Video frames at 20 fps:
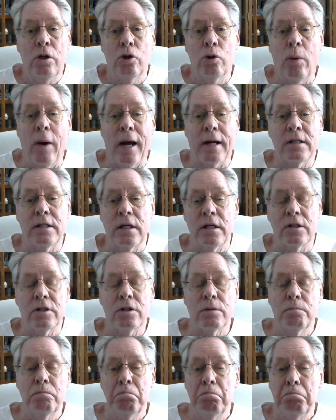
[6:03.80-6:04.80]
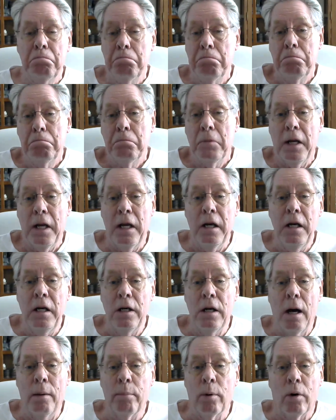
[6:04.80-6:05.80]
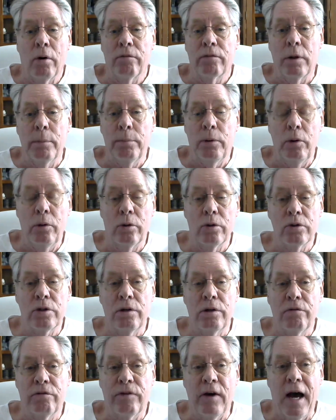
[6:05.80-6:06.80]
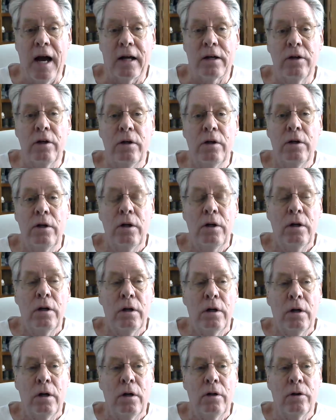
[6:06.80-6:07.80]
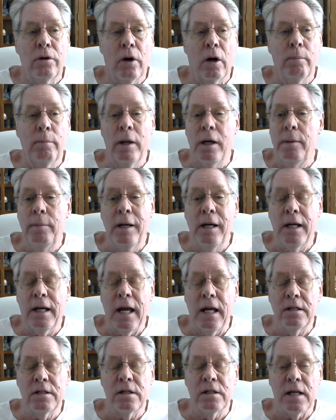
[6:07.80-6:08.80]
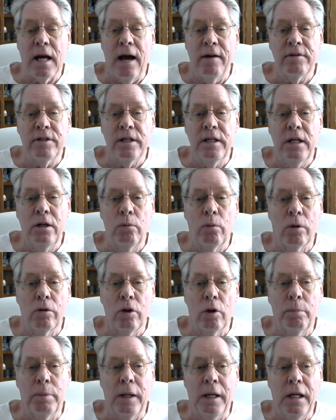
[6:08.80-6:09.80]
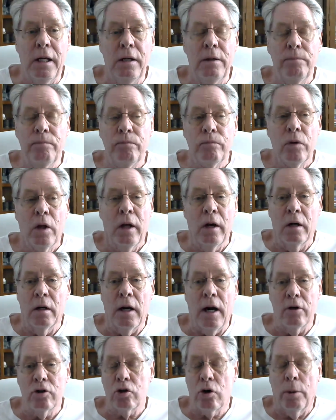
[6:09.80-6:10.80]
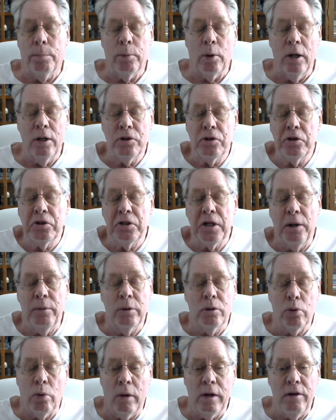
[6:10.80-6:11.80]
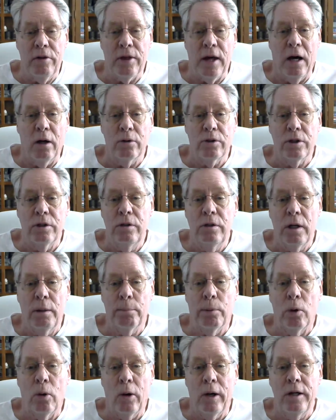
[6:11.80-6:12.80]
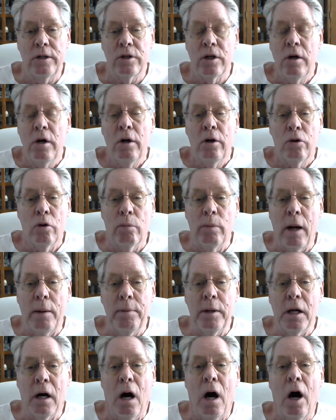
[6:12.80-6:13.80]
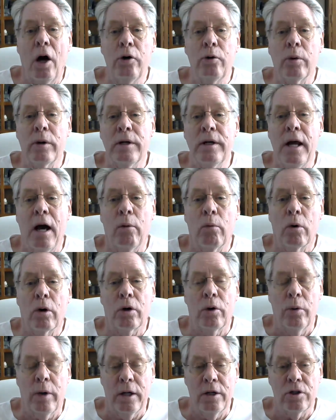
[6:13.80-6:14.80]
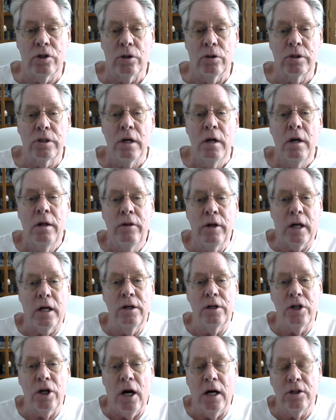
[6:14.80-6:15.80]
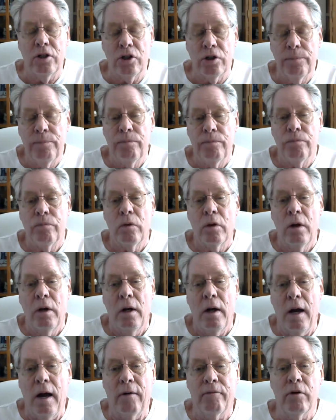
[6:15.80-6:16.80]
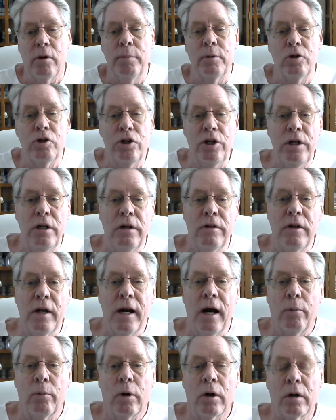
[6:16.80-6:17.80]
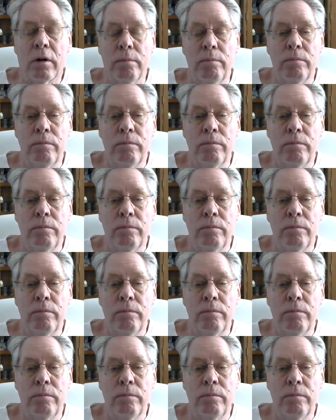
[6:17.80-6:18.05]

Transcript: to access any number of computers. In fact, there are many, many cases I've seen where there'll be, in a large corporation, say with 20,000 employees, there might be 100 network credentials that can touch every machine in the network.